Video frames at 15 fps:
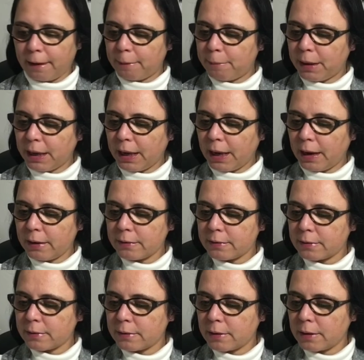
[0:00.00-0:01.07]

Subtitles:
because